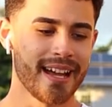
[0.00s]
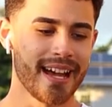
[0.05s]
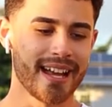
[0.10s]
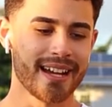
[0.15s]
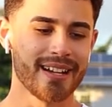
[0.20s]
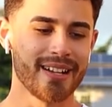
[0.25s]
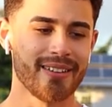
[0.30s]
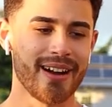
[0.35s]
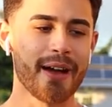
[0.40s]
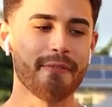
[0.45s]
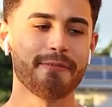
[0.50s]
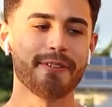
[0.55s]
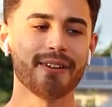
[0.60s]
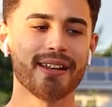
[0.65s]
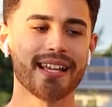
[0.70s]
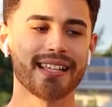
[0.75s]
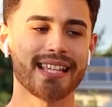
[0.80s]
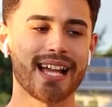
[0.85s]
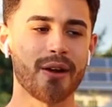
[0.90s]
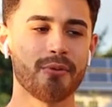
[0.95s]
I don't know, I
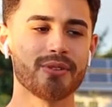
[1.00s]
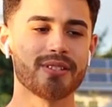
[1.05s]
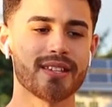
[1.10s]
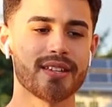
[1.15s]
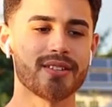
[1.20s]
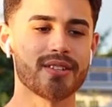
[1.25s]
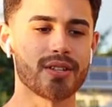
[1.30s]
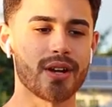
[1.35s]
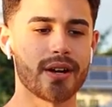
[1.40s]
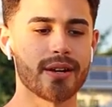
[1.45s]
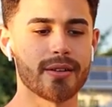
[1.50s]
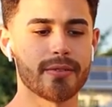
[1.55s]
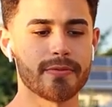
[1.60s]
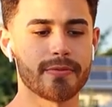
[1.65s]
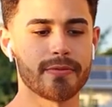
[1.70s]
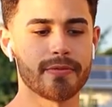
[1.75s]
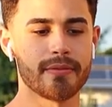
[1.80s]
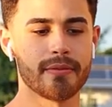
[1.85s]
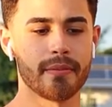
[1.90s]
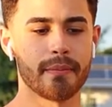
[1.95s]
feel like that was the start of
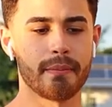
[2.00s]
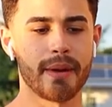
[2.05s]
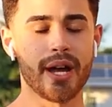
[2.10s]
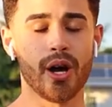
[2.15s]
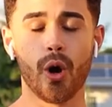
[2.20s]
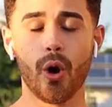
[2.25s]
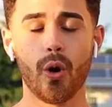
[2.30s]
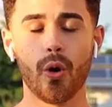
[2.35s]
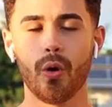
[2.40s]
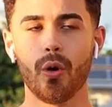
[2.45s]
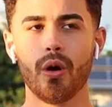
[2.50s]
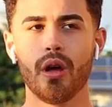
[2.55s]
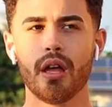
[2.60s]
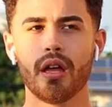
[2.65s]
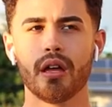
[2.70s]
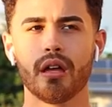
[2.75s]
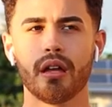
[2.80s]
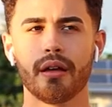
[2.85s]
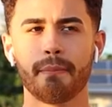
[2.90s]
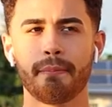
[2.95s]
my whole
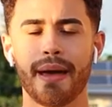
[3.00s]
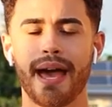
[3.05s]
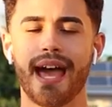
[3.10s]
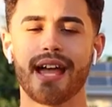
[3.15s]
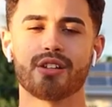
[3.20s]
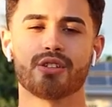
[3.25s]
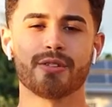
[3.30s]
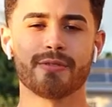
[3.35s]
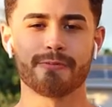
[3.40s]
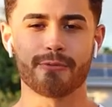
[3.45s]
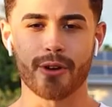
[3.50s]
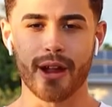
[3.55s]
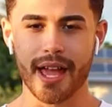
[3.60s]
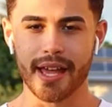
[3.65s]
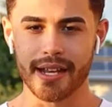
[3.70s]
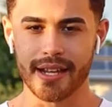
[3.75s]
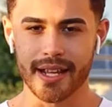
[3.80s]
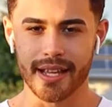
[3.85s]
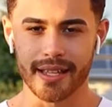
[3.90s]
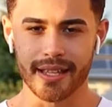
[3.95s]
passion for
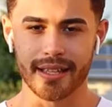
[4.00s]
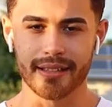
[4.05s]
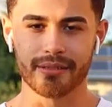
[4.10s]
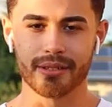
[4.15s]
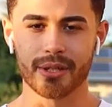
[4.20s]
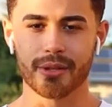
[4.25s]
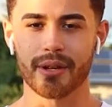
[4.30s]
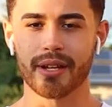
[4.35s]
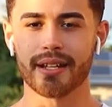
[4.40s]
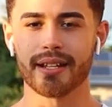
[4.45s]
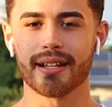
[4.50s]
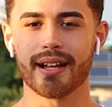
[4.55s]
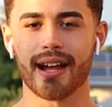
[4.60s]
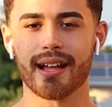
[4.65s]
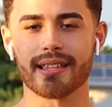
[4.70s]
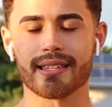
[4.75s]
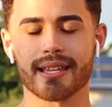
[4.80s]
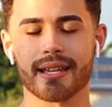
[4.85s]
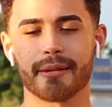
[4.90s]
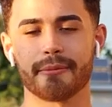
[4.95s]
editing and creating
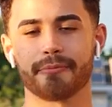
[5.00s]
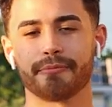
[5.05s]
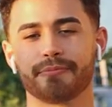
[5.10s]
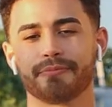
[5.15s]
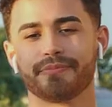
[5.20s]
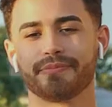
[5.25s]
content.